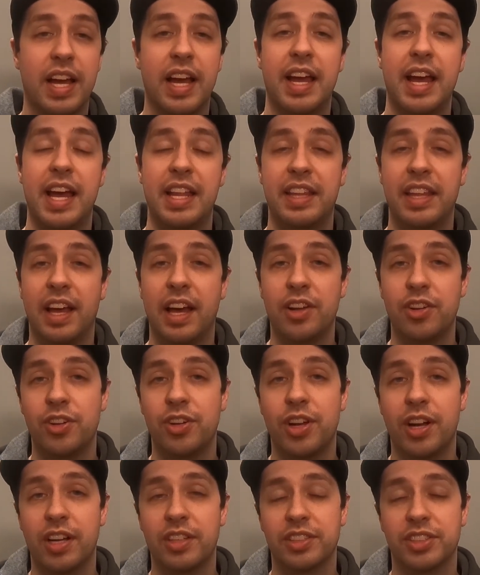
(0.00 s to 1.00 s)
I had the
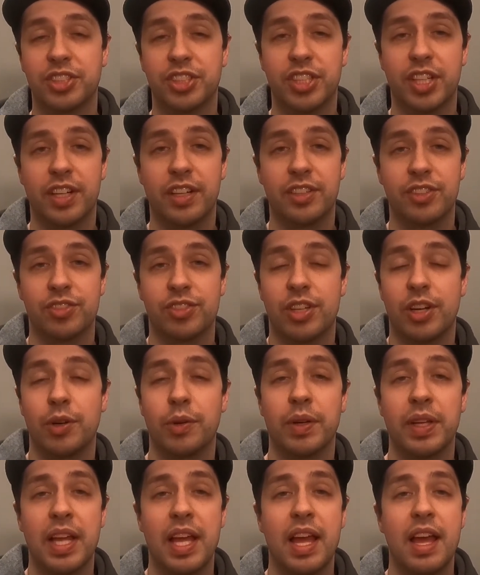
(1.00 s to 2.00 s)
$100 insurance.
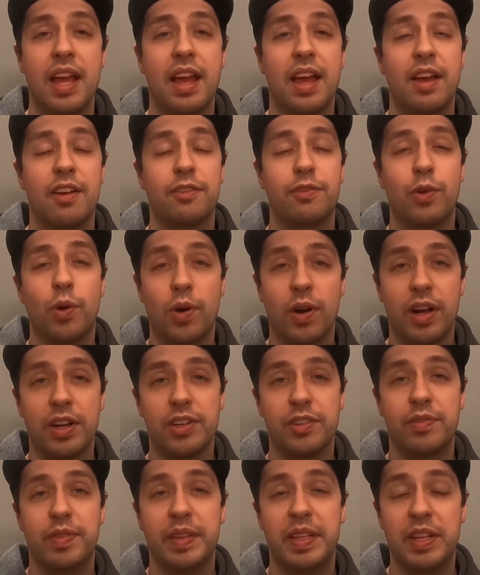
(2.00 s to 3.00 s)
So
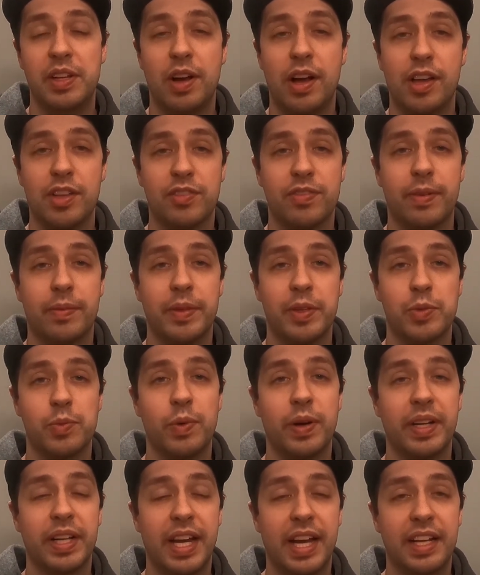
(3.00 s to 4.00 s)
$450 from this
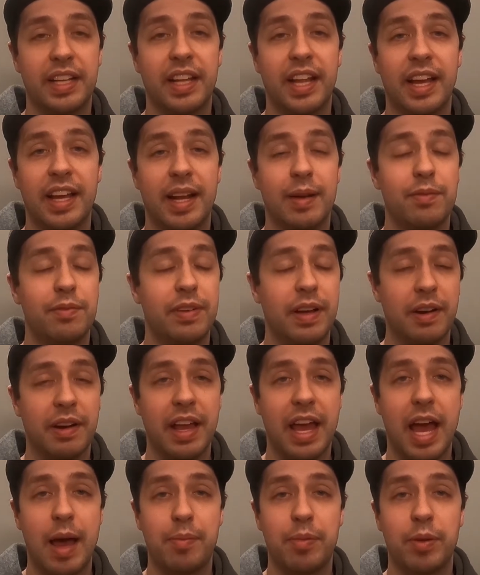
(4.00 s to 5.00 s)
one headlight, I'm very
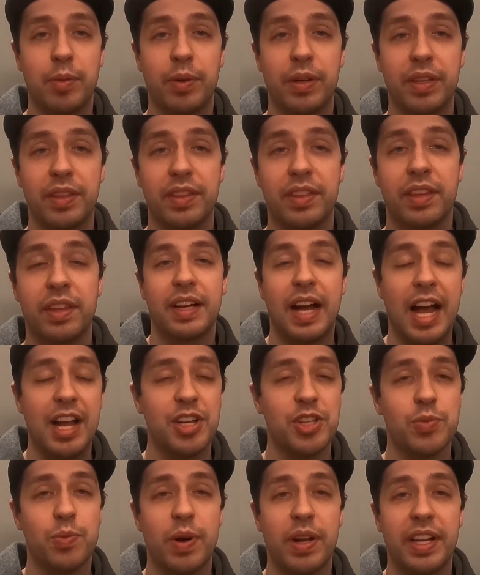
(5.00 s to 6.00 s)
happy with. I
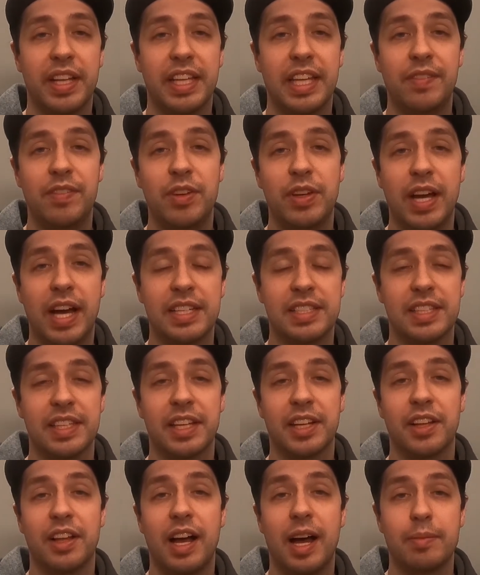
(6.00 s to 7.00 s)
just wanted to give you guys a
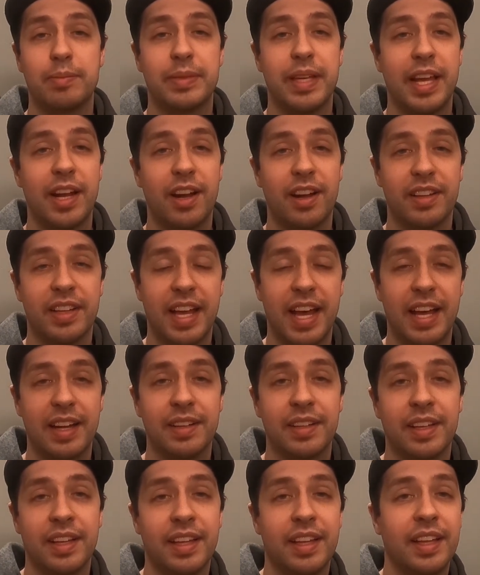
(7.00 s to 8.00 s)
little update on
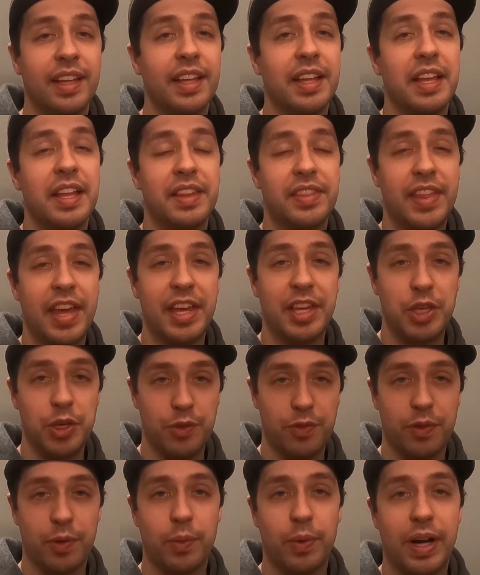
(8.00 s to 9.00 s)
that. Thank you
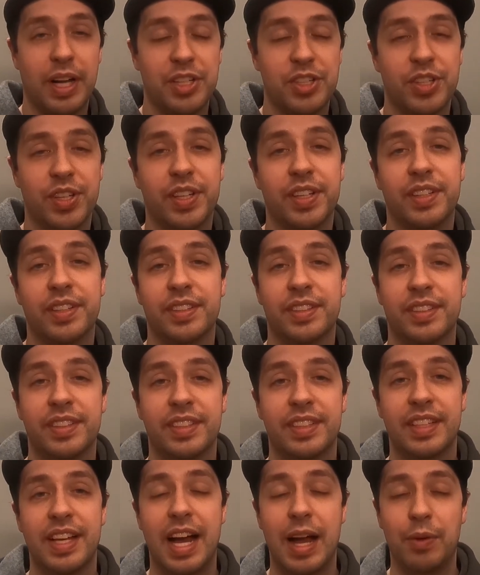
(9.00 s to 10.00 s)
for watching.
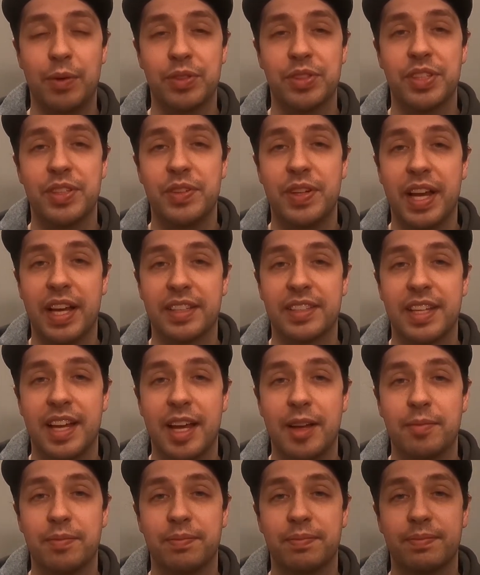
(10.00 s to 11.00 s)
I will see you next
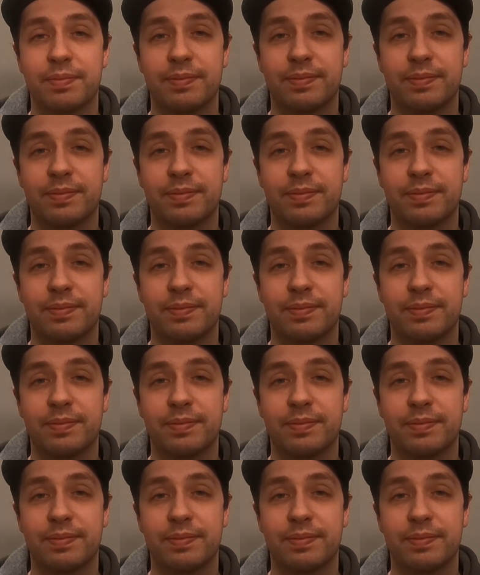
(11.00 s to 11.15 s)
time.